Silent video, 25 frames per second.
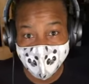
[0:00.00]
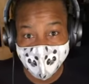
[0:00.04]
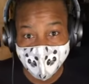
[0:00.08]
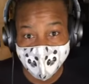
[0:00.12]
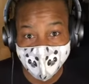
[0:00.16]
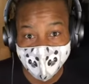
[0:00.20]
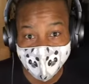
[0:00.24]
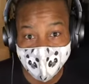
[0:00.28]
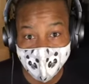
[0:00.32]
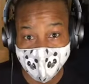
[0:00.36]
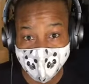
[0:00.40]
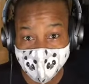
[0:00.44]

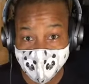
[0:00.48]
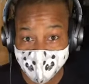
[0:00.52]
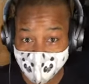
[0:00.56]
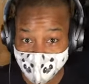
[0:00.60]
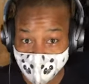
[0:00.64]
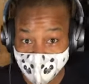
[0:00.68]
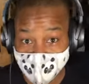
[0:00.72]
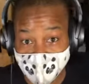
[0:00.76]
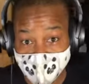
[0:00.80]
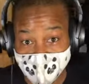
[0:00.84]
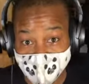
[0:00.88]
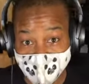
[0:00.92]
Japanese
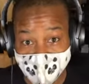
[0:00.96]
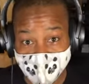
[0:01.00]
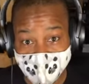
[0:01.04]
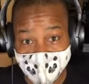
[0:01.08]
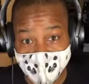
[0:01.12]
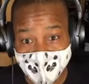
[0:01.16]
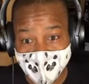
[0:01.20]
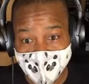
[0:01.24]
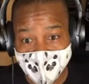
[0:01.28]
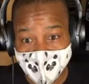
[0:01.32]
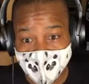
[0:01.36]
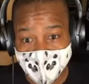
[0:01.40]
komodo,
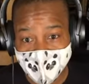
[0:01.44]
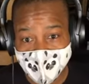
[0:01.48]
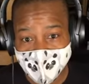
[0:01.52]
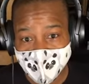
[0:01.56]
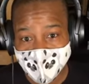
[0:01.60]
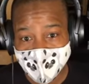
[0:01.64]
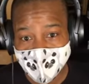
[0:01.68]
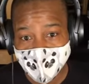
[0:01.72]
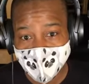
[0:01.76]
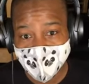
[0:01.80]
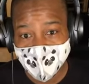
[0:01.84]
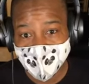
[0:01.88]

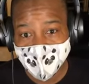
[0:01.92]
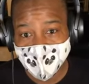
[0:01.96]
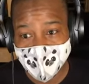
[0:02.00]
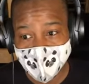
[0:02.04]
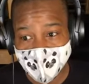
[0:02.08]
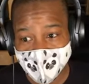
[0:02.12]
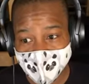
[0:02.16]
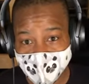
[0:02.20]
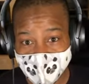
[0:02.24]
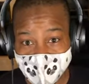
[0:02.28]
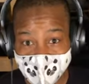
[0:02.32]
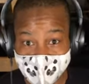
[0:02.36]

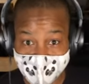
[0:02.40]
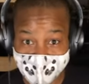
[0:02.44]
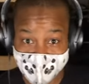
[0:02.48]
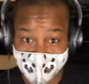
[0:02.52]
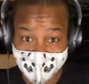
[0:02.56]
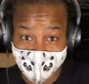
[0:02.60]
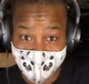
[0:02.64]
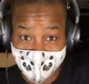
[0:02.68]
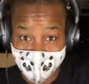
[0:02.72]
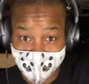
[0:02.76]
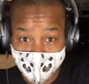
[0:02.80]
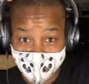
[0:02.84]
and you got
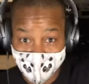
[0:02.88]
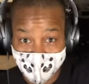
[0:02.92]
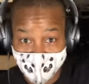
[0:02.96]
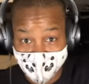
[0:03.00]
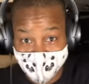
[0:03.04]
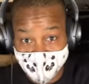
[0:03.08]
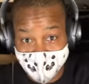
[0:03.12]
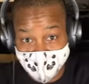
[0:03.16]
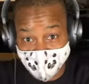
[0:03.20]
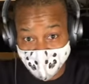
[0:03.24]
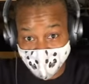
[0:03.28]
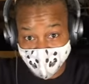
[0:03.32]
to know your
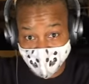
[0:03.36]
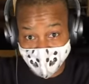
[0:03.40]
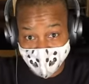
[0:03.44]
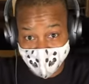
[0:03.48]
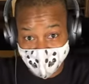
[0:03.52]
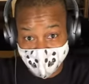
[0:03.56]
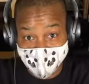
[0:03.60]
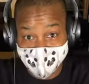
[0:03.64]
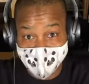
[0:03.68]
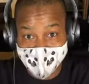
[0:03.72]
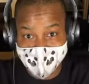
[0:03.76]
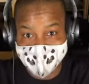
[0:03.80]

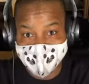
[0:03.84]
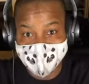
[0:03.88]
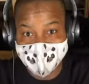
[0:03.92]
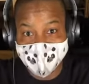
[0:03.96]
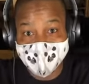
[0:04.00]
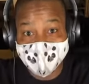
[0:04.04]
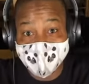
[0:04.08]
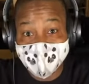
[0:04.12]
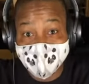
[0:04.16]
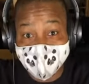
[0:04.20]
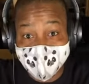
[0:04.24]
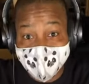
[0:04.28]
measurements by
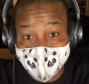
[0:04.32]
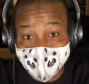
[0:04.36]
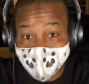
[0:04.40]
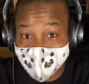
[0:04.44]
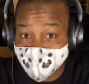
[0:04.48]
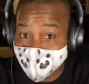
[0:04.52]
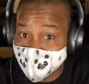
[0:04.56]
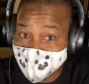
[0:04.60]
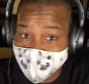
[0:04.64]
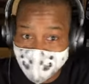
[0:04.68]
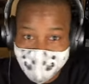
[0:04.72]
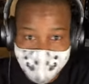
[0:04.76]
centimeters.
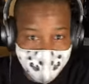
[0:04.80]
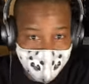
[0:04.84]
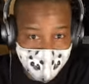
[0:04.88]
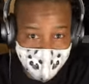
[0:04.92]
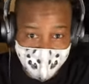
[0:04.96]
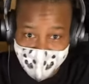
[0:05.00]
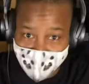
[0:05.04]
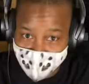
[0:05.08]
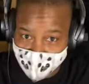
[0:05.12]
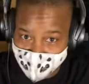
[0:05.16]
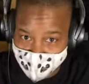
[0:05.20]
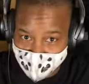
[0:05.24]
We don't do
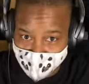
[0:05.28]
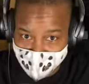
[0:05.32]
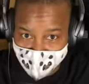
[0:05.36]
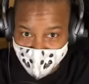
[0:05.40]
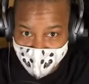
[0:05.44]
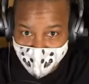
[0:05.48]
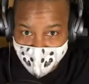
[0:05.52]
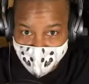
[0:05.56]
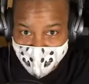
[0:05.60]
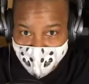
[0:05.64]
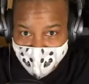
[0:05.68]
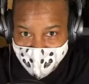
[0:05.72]
feet,
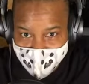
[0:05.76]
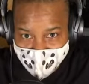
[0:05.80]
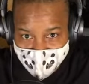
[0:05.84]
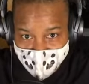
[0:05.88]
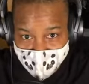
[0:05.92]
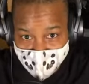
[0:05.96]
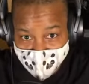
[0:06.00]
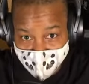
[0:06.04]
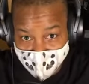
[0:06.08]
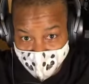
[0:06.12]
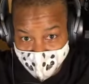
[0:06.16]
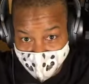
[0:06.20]
we do
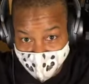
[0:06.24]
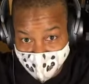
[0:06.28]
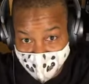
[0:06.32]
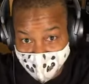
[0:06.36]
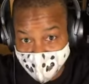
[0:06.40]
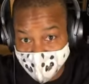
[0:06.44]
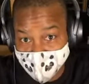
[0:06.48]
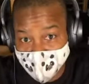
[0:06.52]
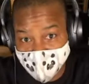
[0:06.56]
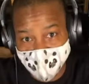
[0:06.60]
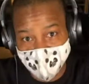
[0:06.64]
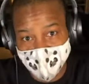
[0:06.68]
centimeters.
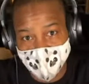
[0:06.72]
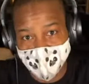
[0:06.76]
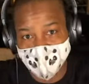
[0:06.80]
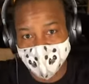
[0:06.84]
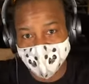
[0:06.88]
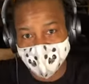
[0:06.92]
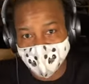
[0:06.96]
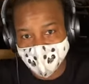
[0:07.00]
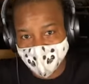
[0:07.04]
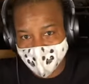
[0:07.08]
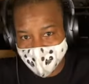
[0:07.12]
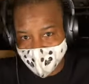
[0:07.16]
This is why
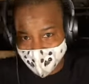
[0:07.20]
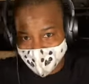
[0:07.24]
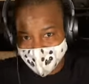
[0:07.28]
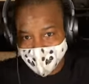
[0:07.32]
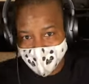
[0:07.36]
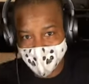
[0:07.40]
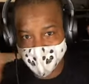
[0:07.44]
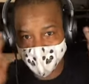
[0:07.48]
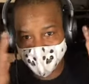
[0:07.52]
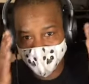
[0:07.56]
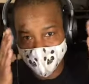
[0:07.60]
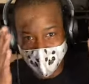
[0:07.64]
I
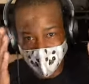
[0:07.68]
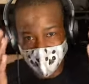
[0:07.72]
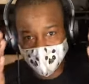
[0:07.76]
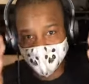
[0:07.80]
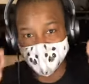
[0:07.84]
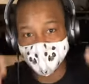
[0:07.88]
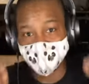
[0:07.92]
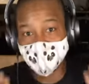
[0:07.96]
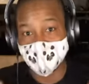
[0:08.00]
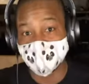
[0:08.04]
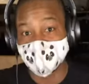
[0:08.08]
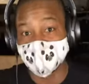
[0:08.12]
think
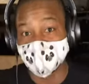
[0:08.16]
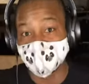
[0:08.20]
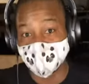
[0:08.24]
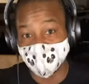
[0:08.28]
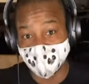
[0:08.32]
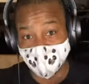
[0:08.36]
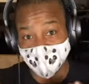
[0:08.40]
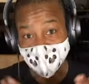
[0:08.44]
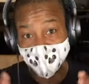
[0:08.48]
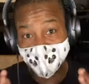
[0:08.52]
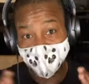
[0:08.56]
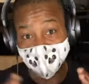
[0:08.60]
Americans also
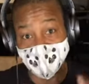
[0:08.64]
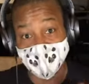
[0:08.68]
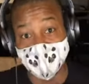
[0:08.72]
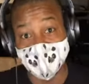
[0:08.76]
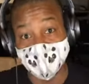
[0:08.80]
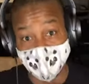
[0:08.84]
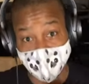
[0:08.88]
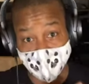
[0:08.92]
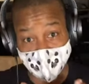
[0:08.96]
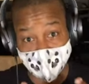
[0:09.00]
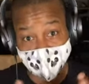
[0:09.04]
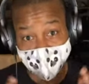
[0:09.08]
should start
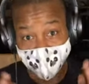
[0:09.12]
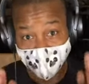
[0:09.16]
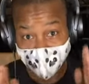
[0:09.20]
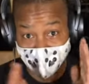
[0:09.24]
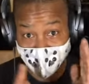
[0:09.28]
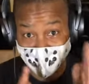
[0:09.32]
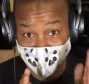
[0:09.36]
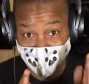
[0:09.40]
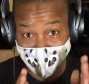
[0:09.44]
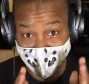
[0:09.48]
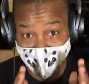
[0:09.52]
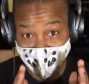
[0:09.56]
implementing
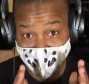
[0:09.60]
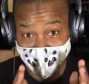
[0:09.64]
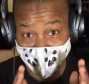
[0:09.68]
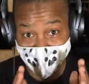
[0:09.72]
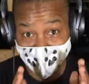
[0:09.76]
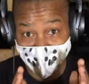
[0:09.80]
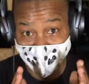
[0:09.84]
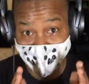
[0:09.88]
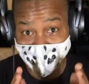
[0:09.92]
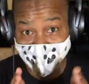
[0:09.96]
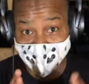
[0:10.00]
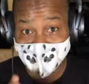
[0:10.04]

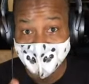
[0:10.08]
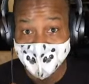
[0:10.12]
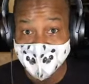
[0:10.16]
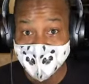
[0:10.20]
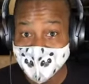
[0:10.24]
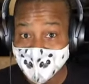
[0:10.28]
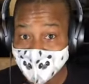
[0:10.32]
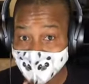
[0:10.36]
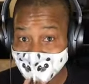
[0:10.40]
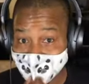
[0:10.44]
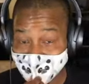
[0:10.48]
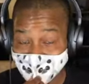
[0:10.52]
centimeters
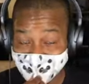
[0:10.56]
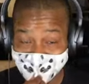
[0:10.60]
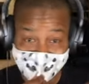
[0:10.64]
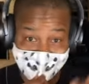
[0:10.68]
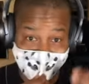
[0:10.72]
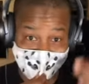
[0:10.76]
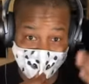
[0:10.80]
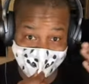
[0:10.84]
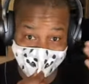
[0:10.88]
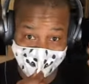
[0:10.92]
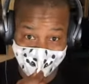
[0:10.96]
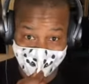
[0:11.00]

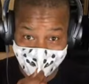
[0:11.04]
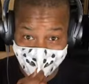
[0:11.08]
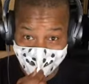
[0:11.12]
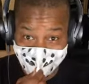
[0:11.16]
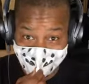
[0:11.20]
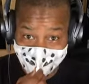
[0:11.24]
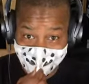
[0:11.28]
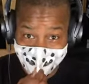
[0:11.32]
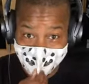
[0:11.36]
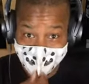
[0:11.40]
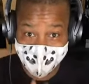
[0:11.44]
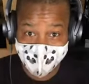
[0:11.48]
instead of
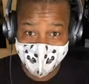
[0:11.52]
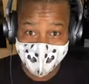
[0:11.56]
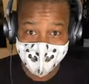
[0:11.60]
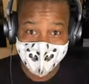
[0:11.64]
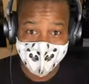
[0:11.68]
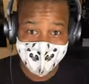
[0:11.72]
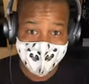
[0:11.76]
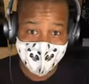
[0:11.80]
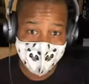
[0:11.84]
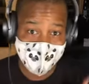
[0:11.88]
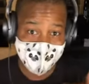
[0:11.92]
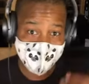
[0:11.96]
inches
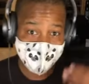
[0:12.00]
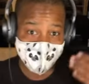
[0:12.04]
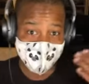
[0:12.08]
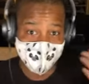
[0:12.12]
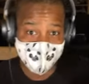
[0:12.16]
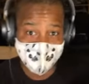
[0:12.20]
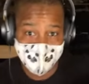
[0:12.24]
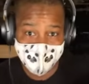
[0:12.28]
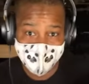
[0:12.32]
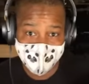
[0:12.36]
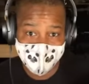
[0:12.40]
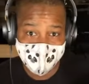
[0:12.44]
and
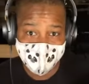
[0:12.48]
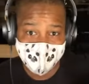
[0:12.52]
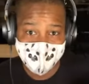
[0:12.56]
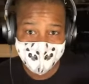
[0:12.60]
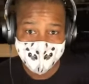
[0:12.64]
feet.